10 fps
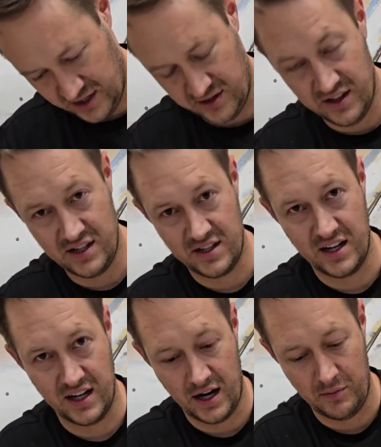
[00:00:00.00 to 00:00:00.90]
Okay, so
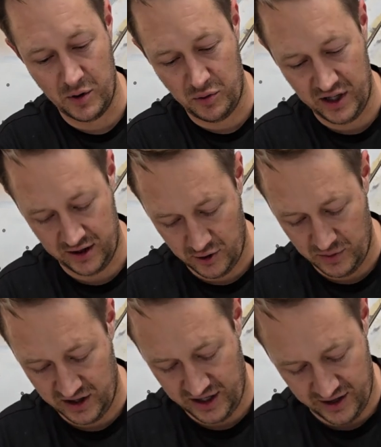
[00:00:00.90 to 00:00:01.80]
this is going to come into play a
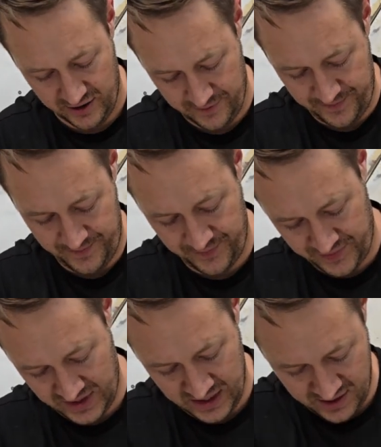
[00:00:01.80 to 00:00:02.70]
little bit later.
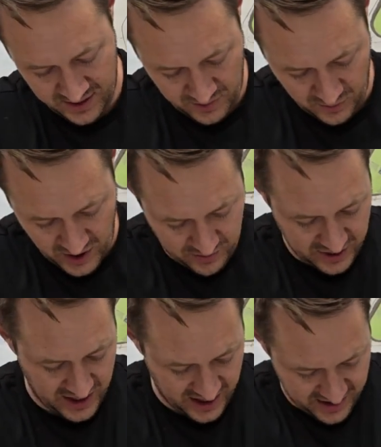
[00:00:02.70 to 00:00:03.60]

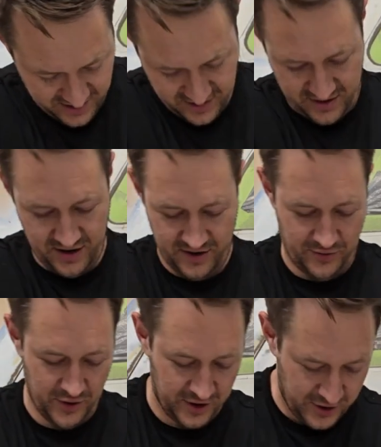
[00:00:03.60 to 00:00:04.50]
Probably not
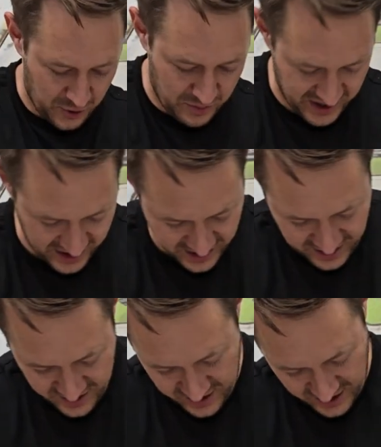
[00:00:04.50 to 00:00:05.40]
for a little
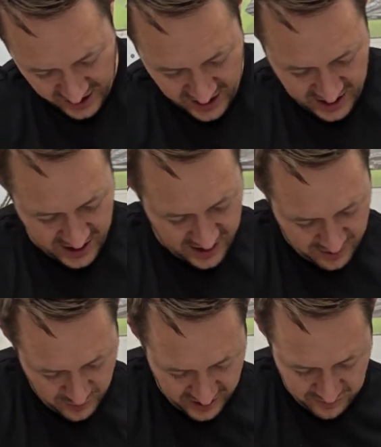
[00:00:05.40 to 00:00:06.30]
bit.
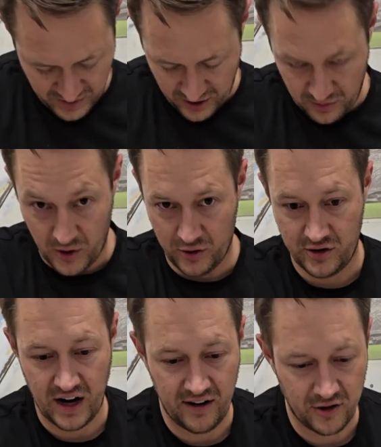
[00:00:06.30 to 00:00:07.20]
We have mount
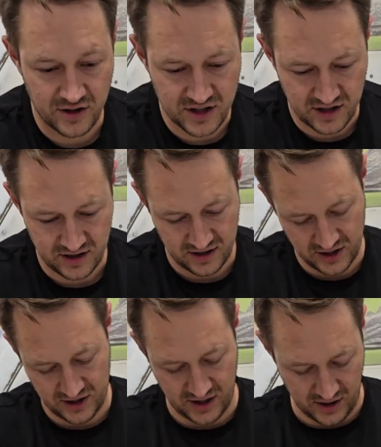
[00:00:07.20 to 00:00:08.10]
motor drivers,
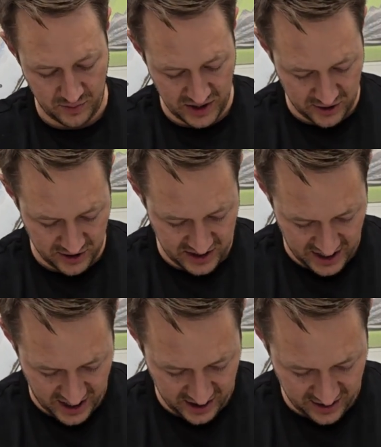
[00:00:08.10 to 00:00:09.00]
just the Big
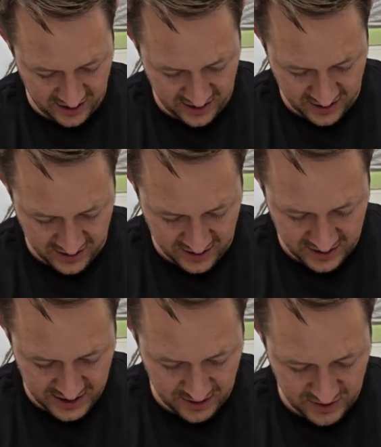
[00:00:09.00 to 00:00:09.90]
Tree Tech
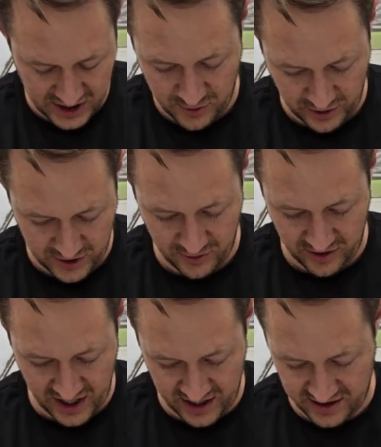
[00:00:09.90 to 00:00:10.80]
TMC
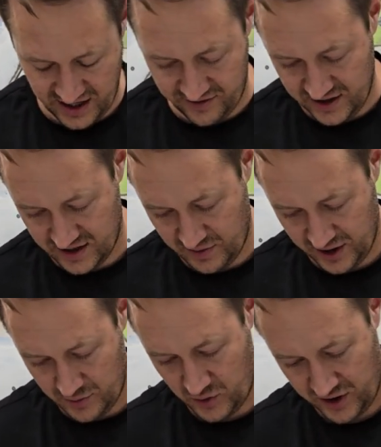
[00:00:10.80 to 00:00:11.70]
2209s. I have these
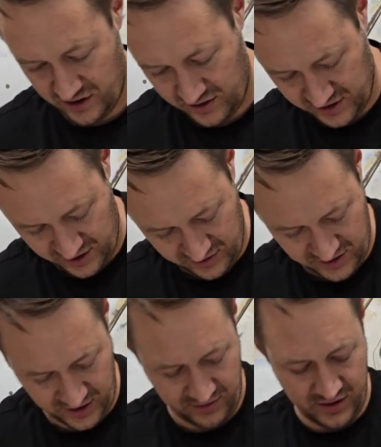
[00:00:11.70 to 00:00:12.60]
on my other printer
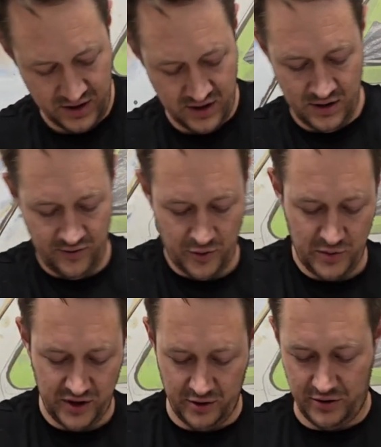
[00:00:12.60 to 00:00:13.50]
also, so
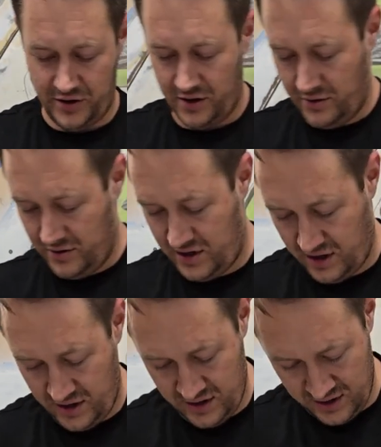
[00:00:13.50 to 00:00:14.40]
familiar with
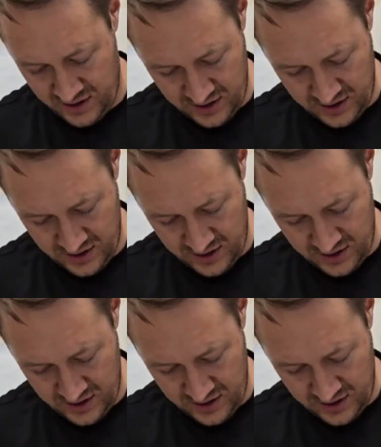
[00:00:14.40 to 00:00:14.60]
those.